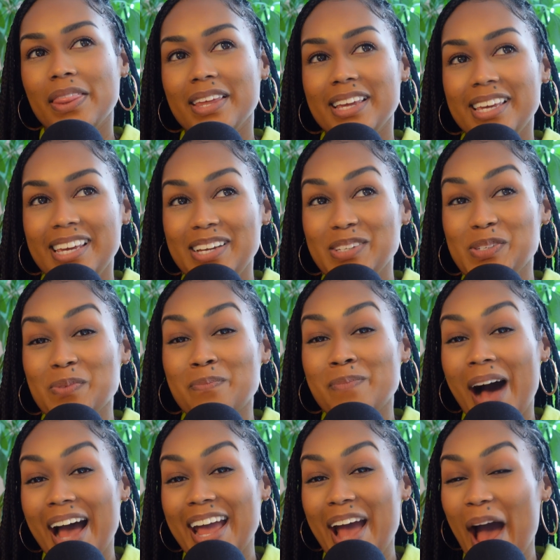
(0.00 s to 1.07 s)
The key to
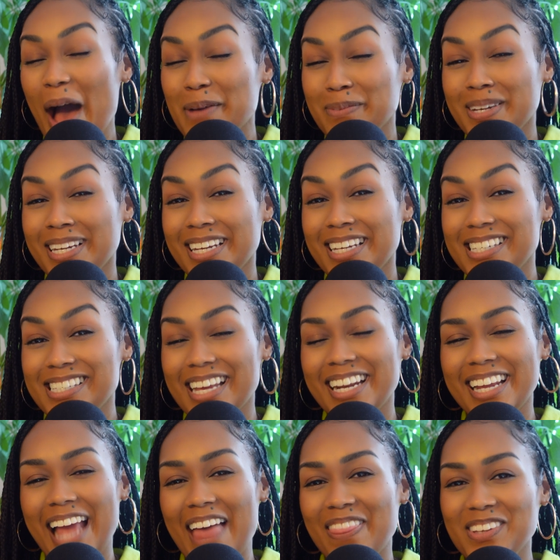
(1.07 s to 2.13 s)
my happiness,
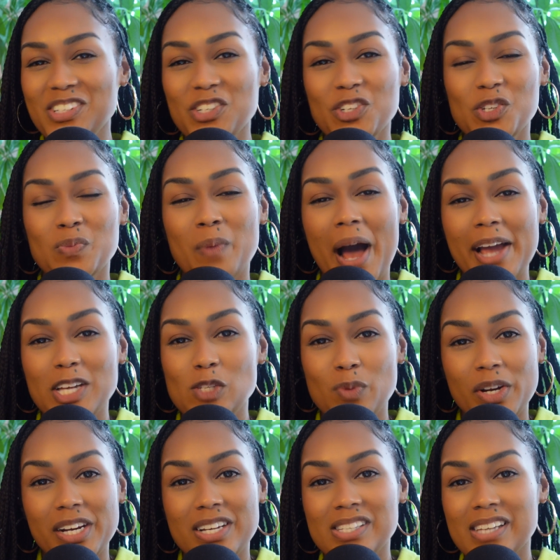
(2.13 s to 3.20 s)
and again, this is just my
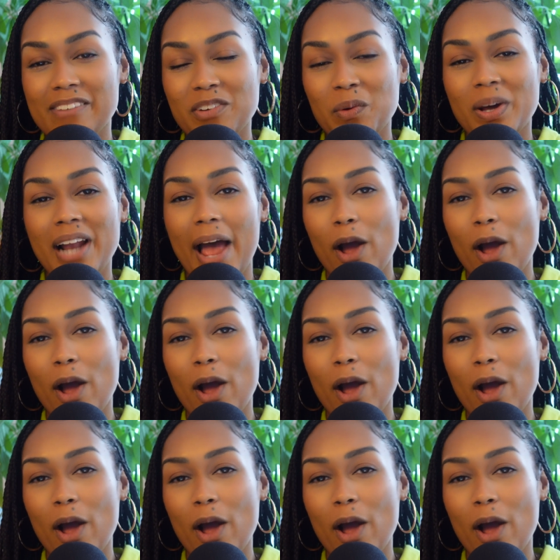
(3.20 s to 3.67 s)
experience, everyone.